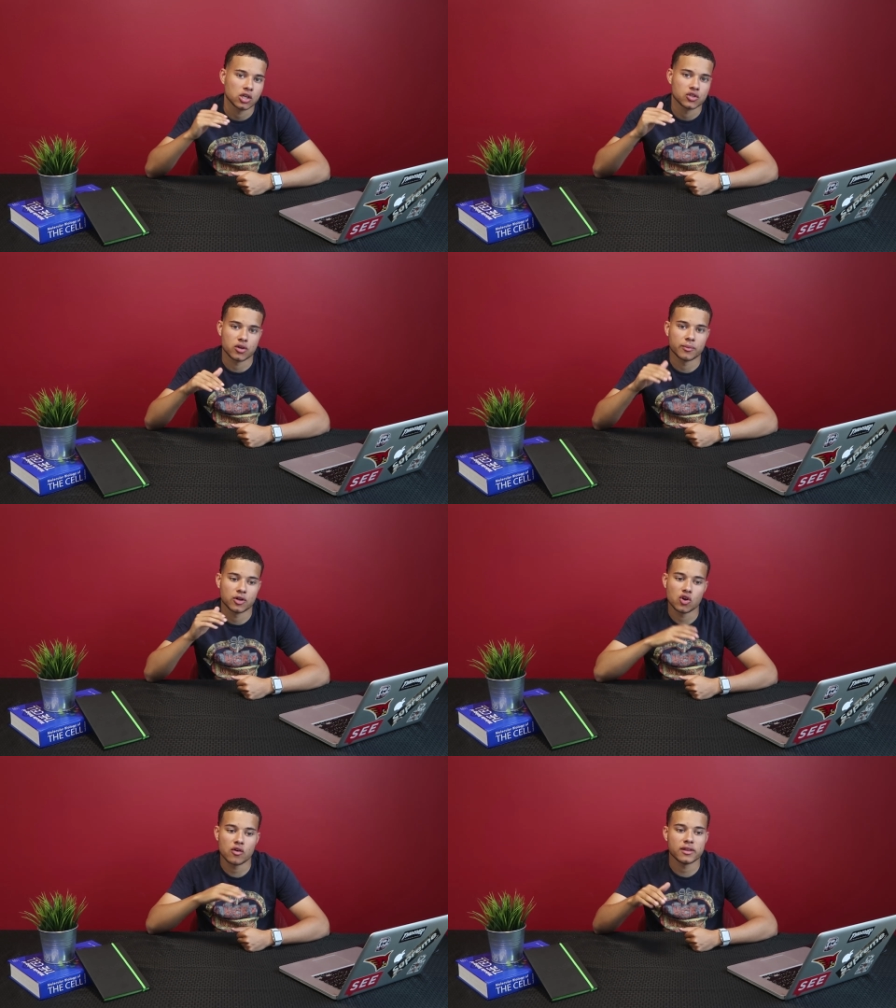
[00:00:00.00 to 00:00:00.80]
So I'm
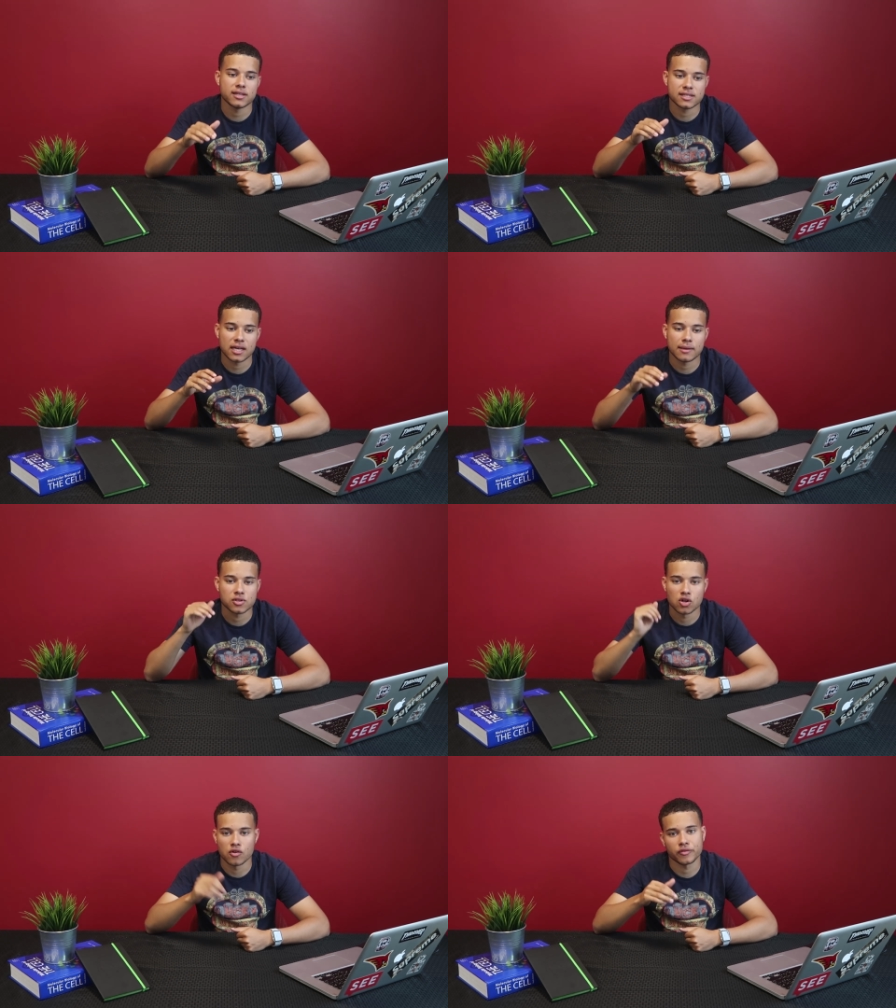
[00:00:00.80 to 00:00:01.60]
going to go over these
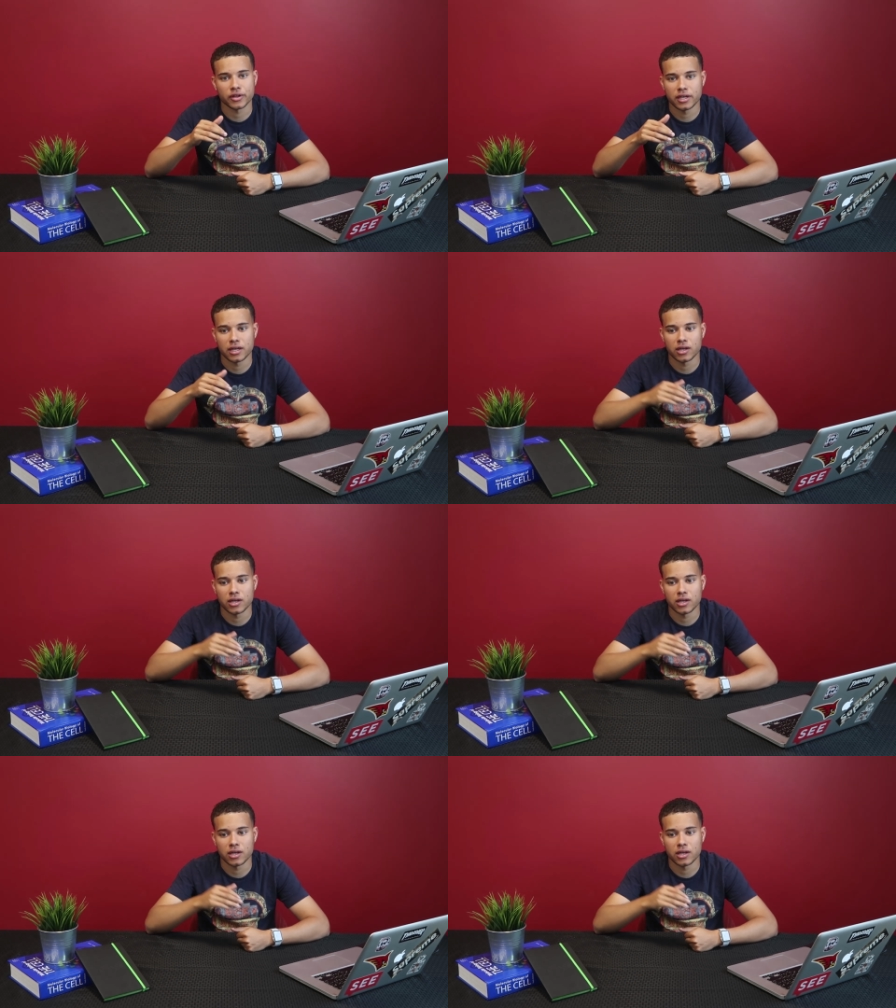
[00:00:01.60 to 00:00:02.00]
tips and hopefully